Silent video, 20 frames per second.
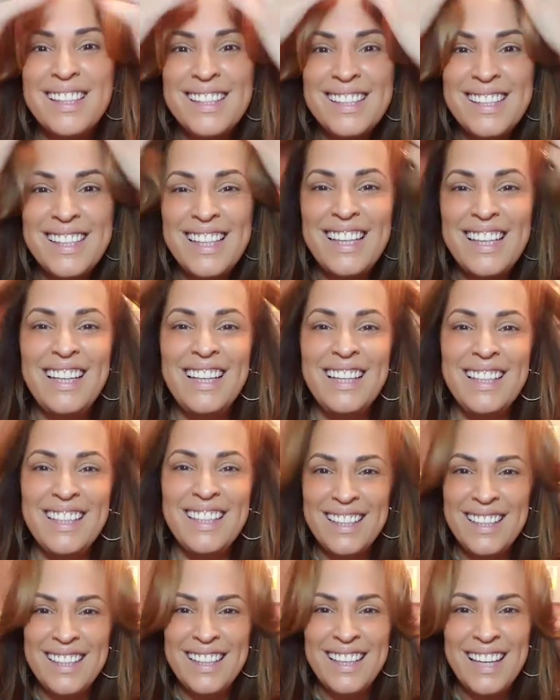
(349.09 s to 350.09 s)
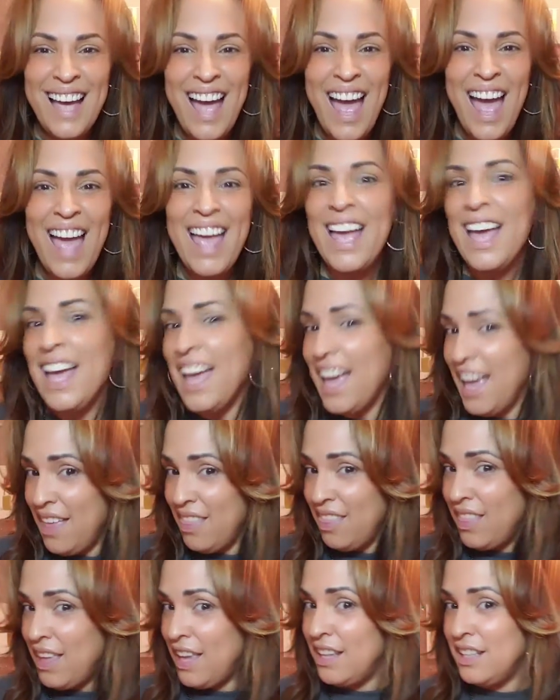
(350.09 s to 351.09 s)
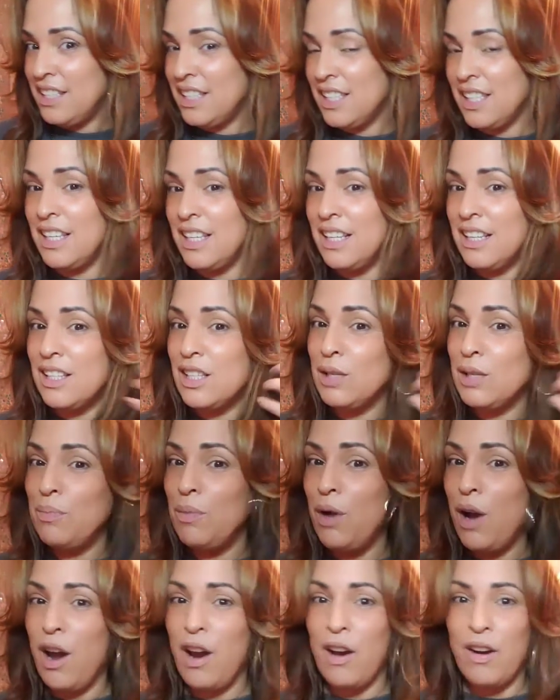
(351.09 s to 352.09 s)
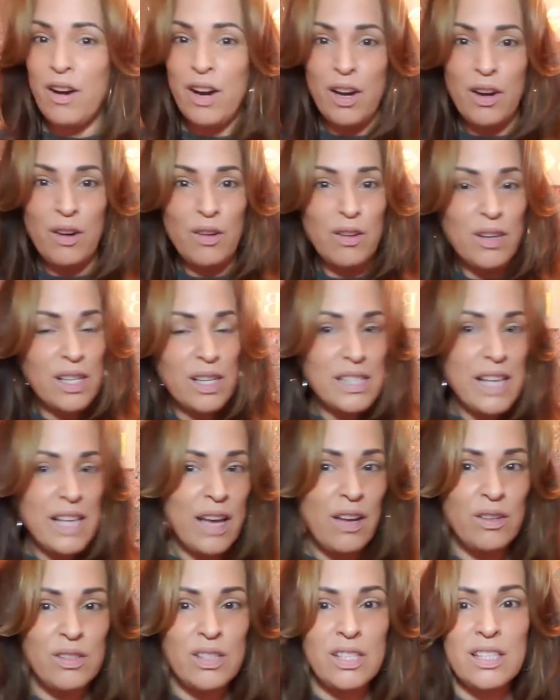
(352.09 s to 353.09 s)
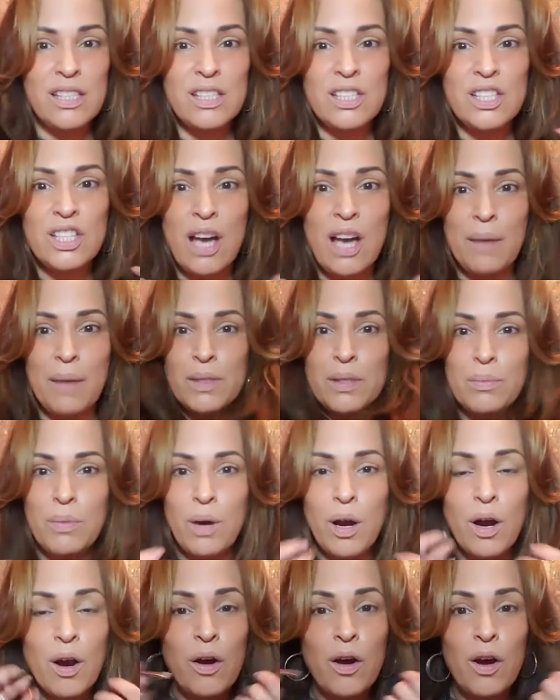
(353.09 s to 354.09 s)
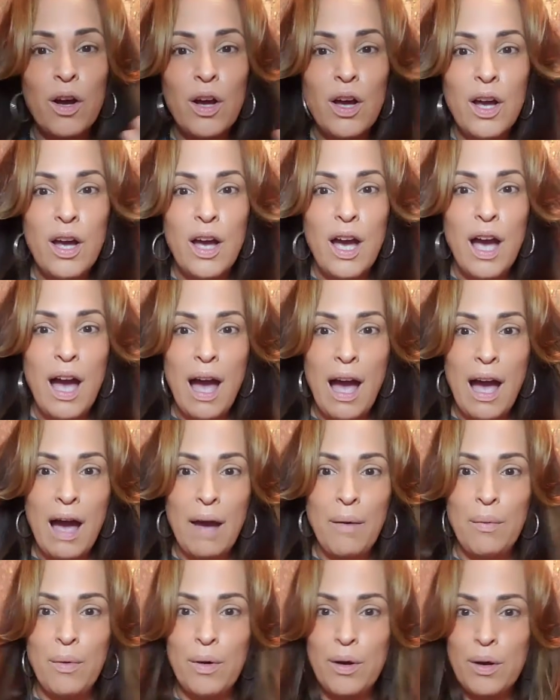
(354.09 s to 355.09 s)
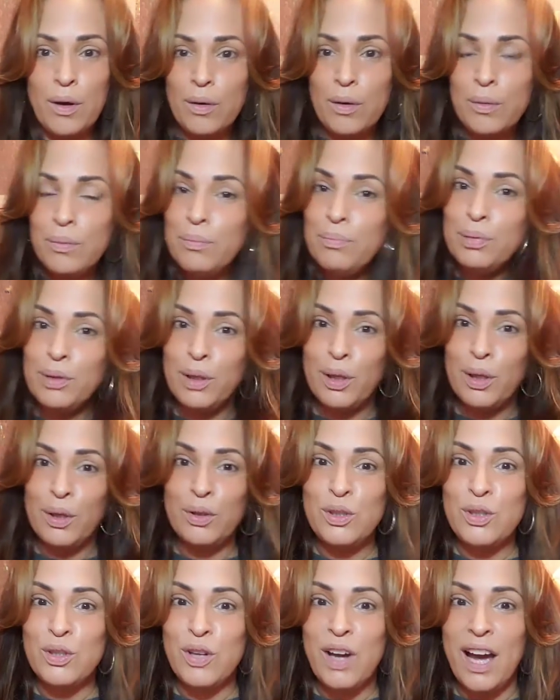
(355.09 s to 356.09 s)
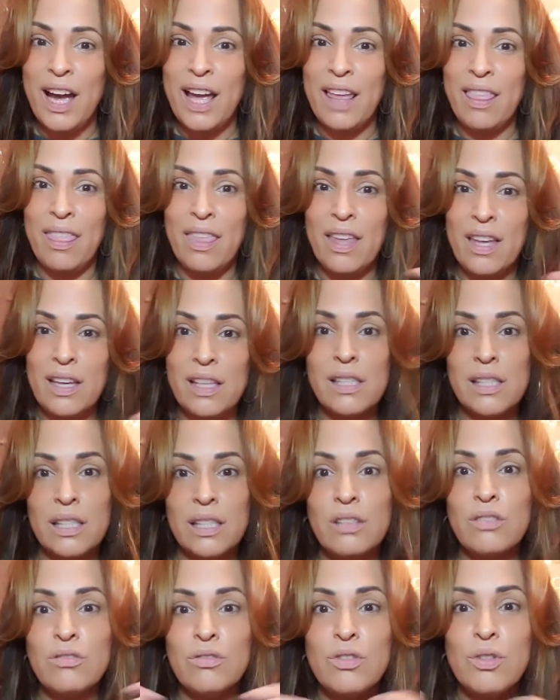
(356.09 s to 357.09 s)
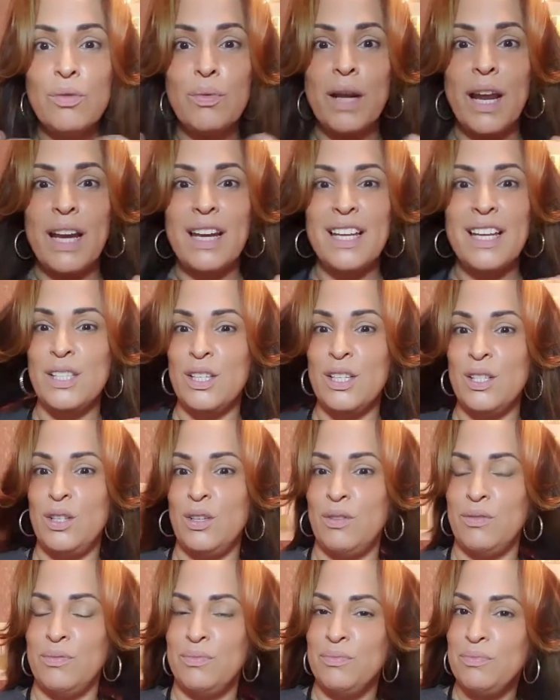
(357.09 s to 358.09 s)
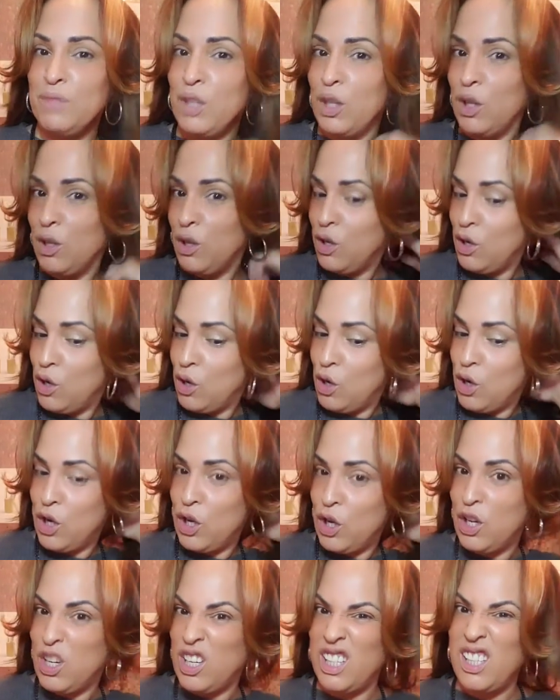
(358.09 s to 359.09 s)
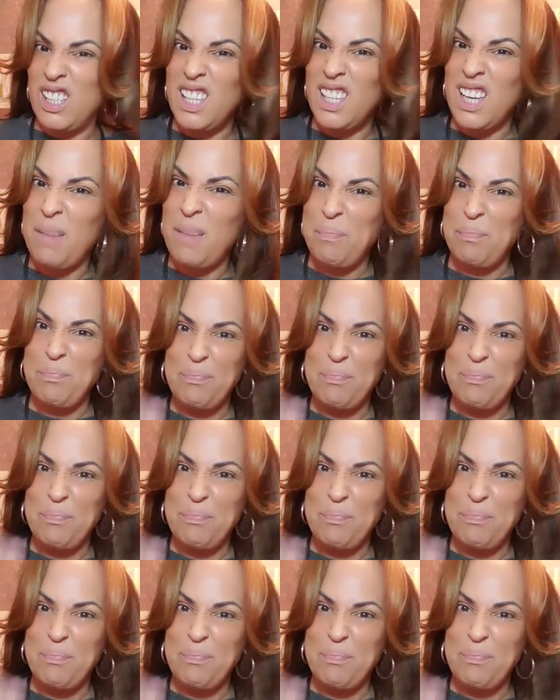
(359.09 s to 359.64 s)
See? And then tomorrow, because I go to the shop tomorrow, I will blow dry this and do what I need to do. Good tip?